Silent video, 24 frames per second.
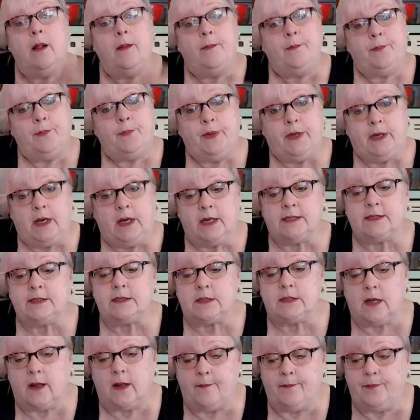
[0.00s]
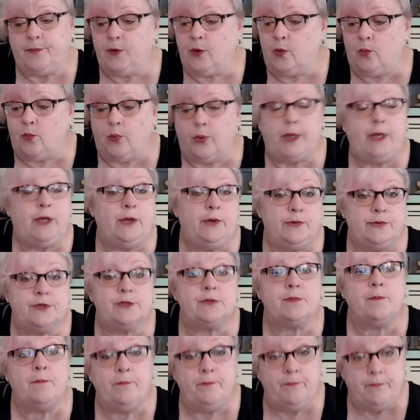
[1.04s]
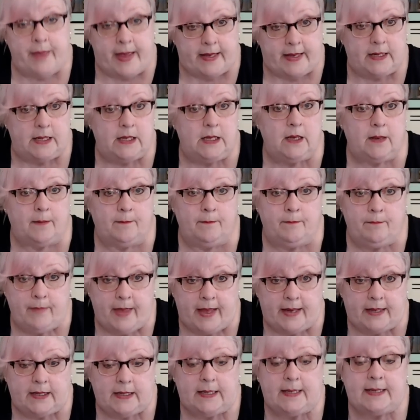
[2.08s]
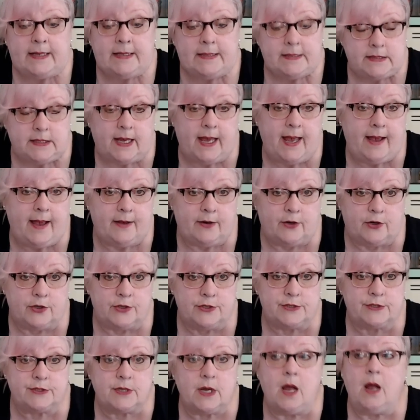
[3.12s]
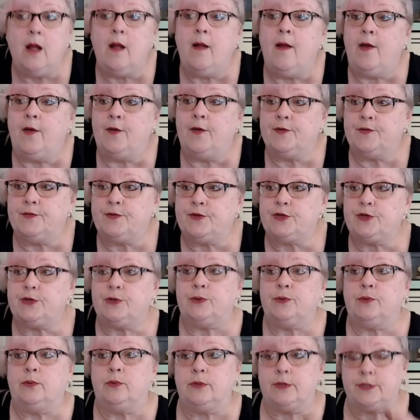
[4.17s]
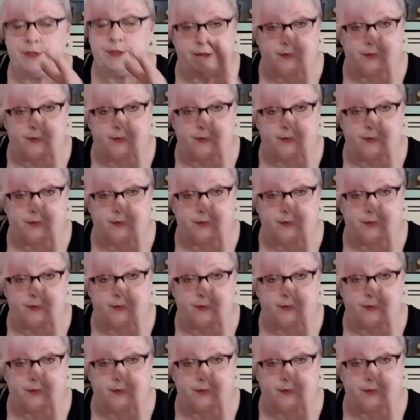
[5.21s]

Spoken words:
because we use many, many indicators to